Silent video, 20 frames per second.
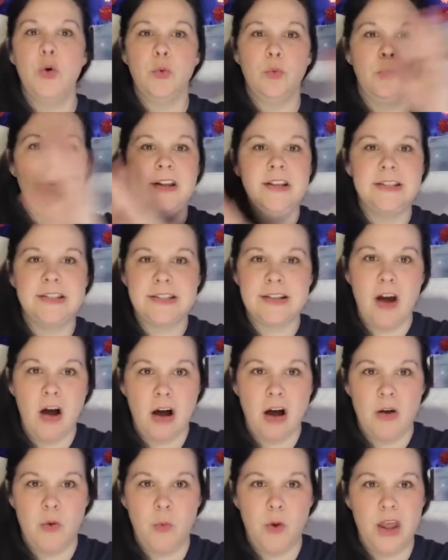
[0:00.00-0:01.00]

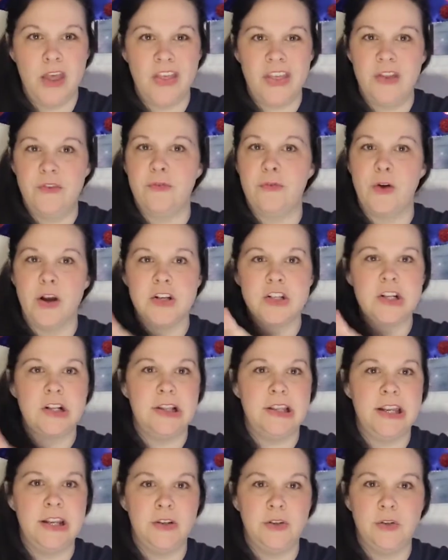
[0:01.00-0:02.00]
restock with fresh,
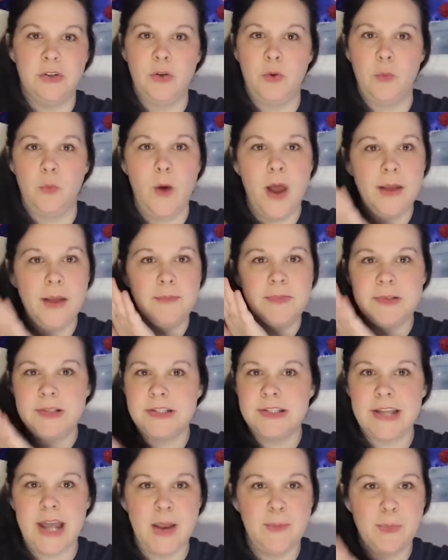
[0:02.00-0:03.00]
clean wipes,
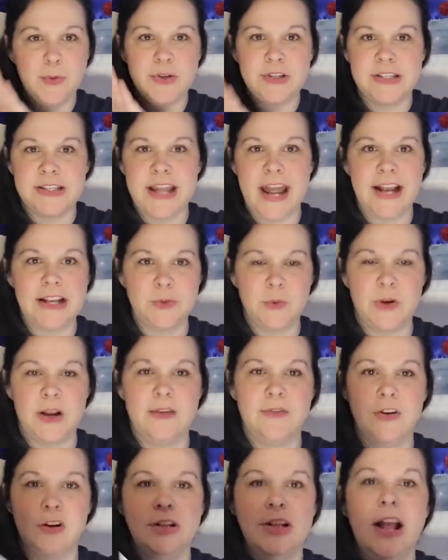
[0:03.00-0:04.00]
diapers, snacks,
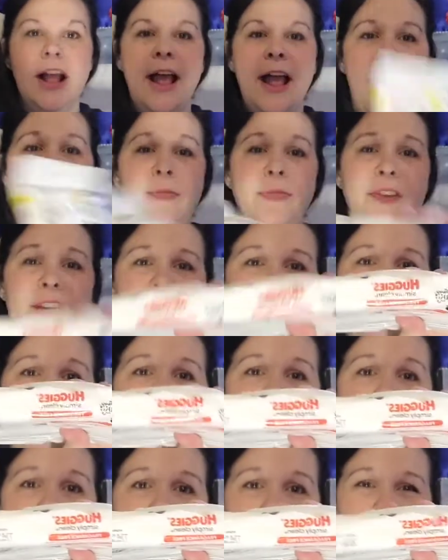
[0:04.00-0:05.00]
whatever. And these
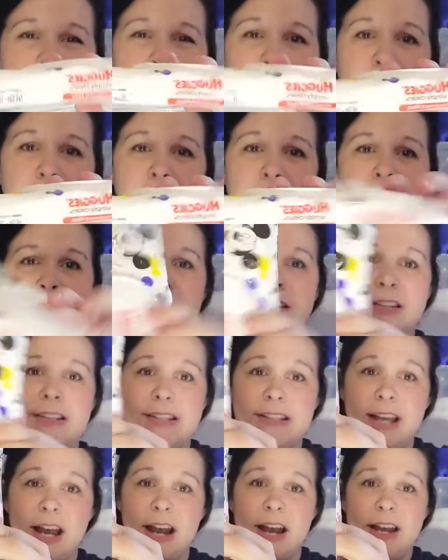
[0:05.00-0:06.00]
packs are the perfect
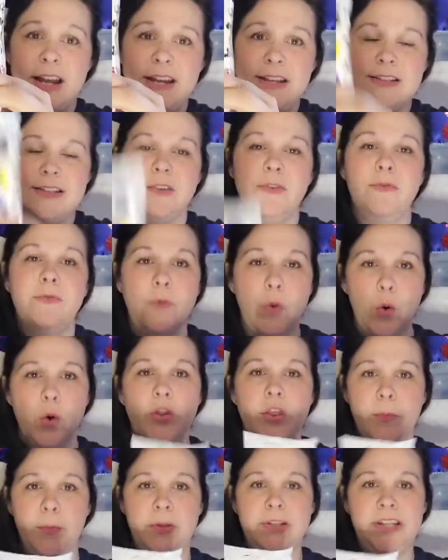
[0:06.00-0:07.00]
size for
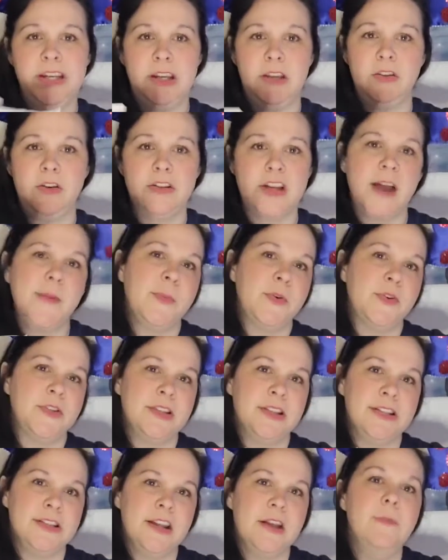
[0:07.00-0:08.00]
the particular diaper
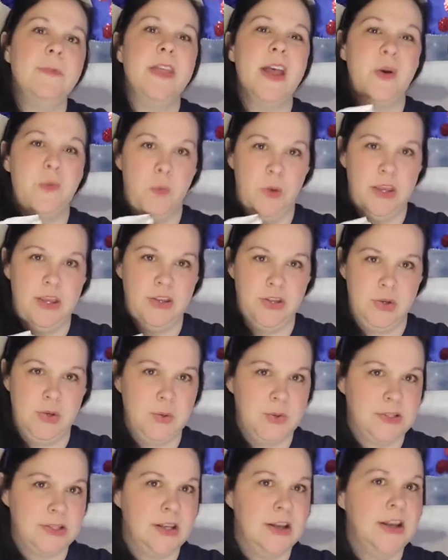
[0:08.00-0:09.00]
system that we
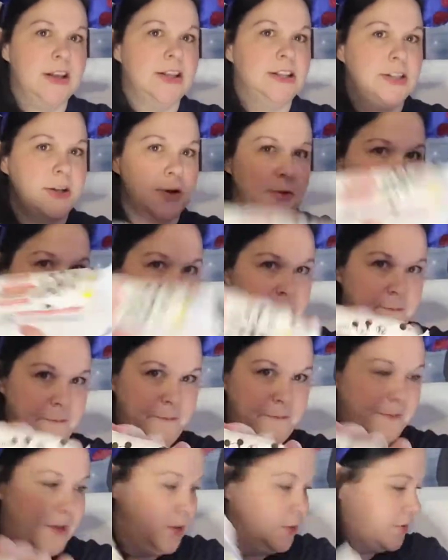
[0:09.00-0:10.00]
use. So
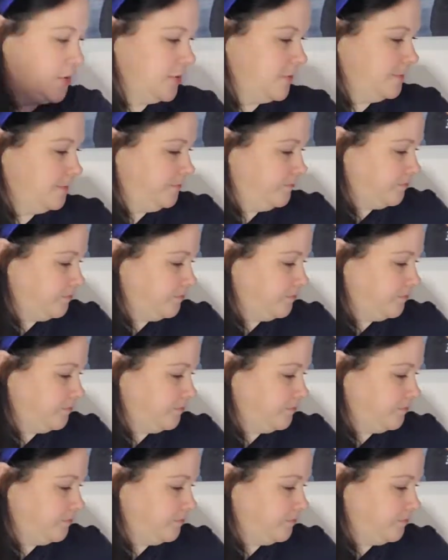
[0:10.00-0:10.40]
those.